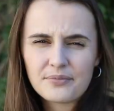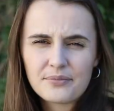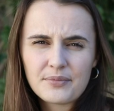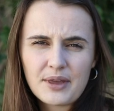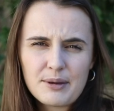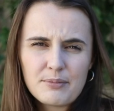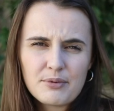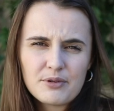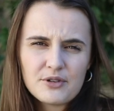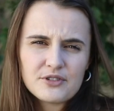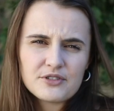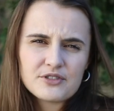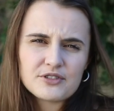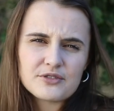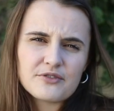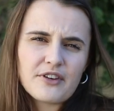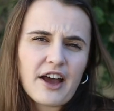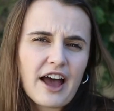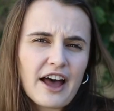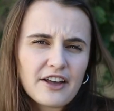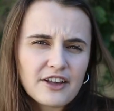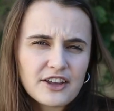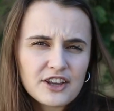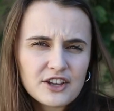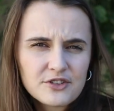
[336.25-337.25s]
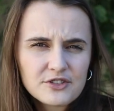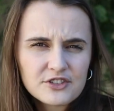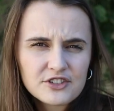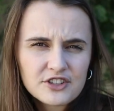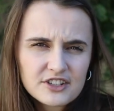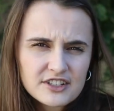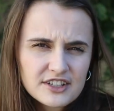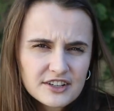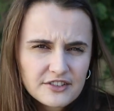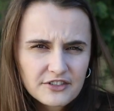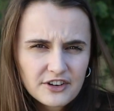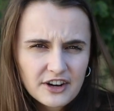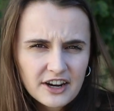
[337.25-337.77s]
People's values
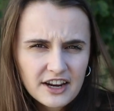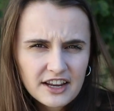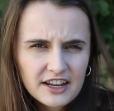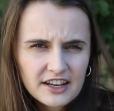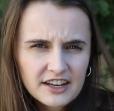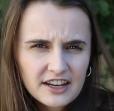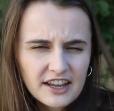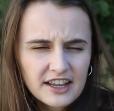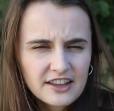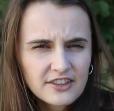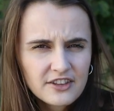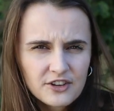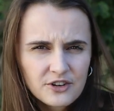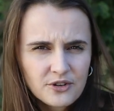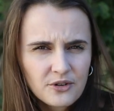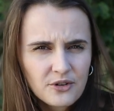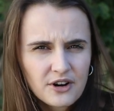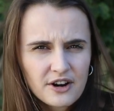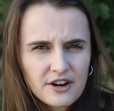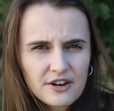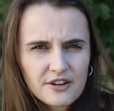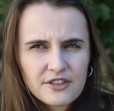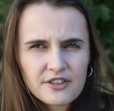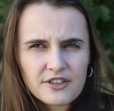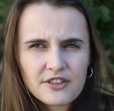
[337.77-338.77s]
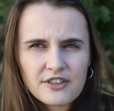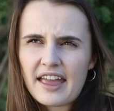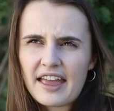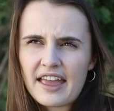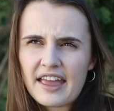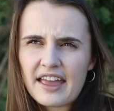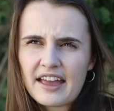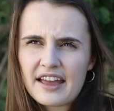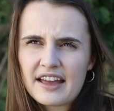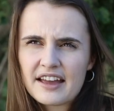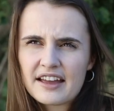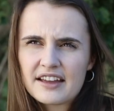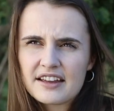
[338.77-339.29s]
are different in the North,
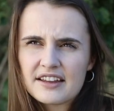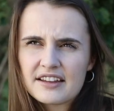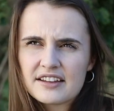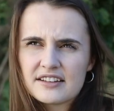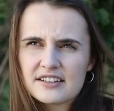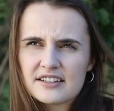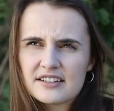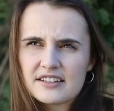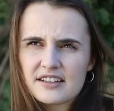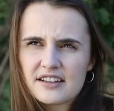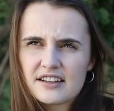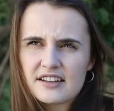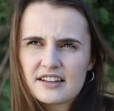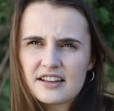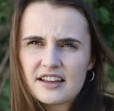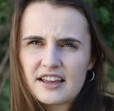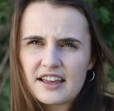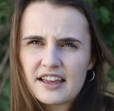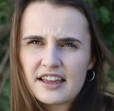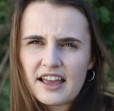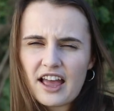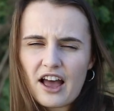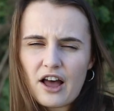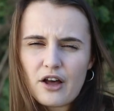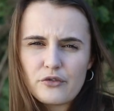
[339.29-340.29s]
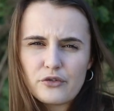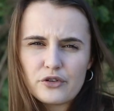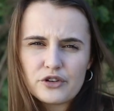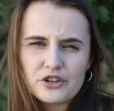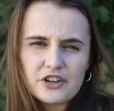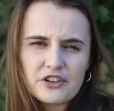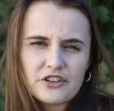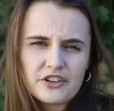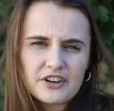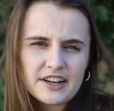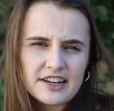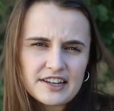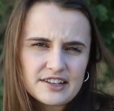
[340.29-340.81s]
and in
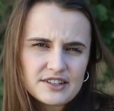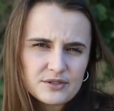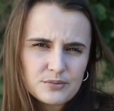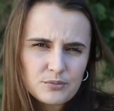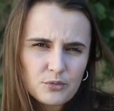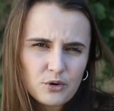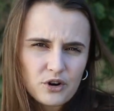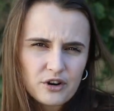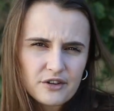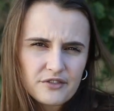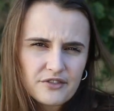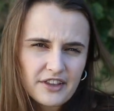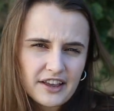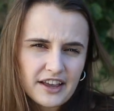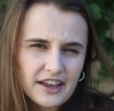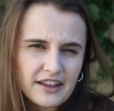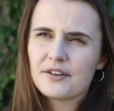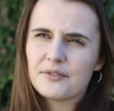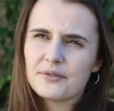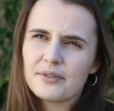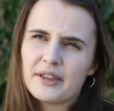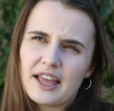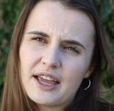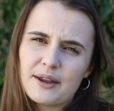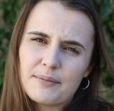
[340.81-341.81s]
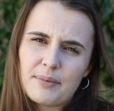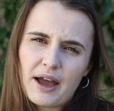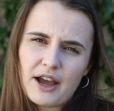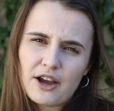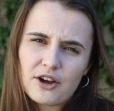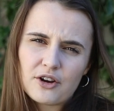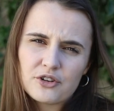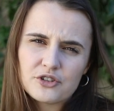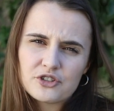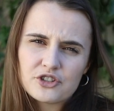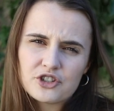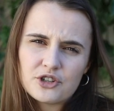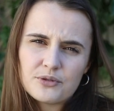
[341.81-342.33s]
California there is more of like a
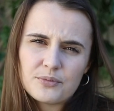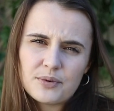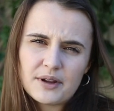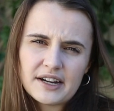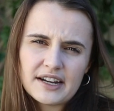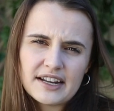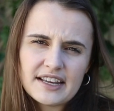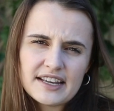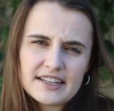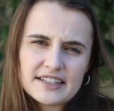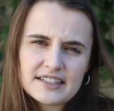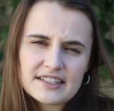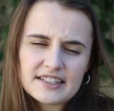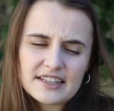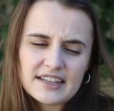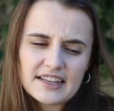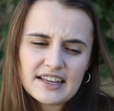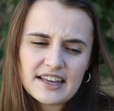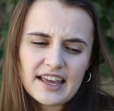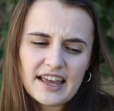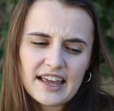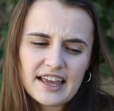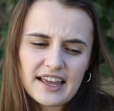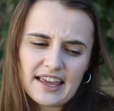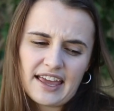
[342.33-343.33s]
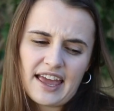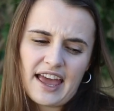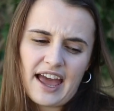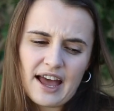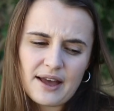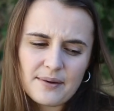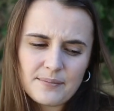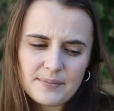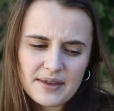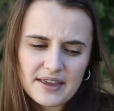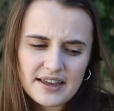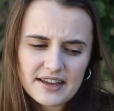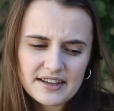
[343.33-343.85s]
laid-back culture, but it is it
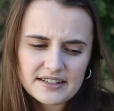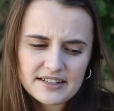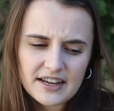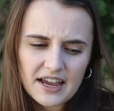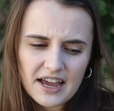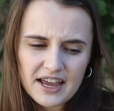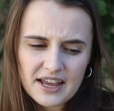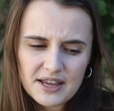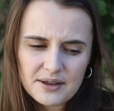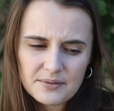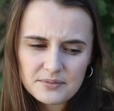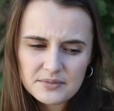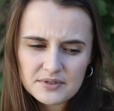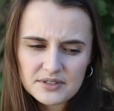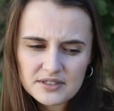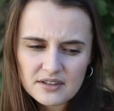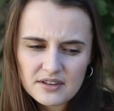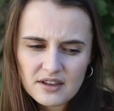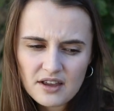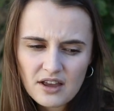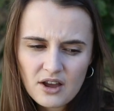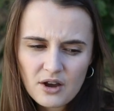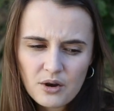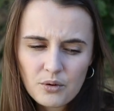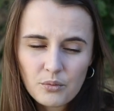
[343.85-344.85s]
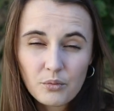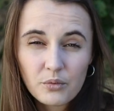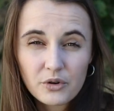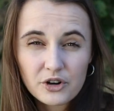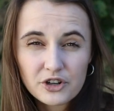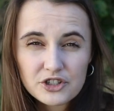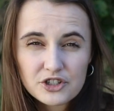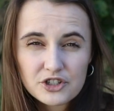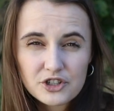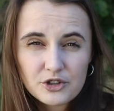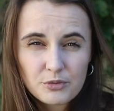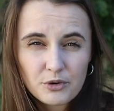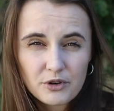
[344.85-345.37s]
can be at times
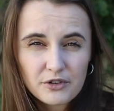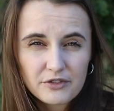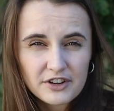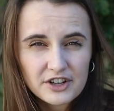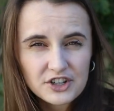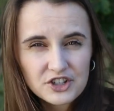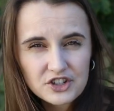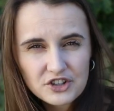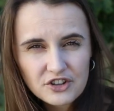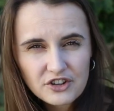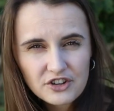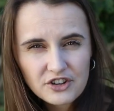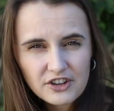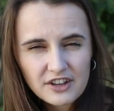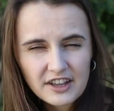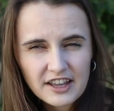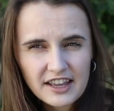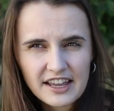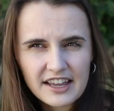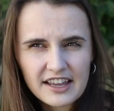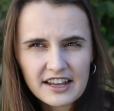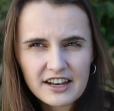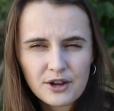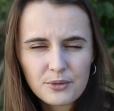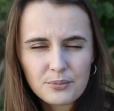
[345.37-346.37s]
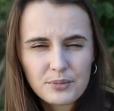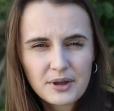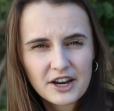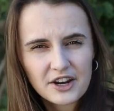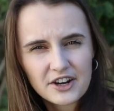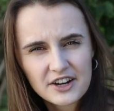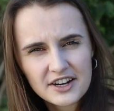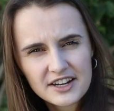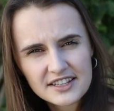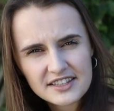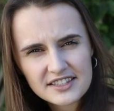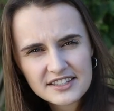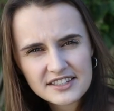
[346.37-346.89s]
more superficial in
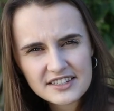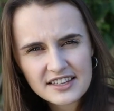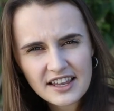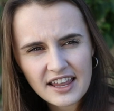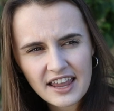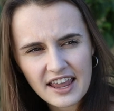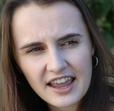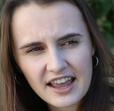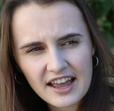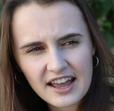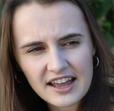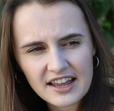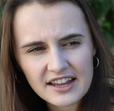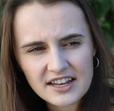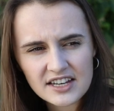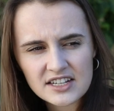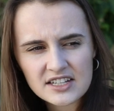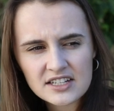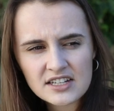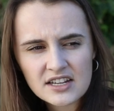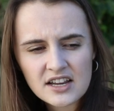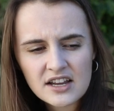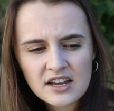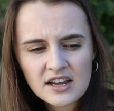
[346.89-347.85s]
appearance and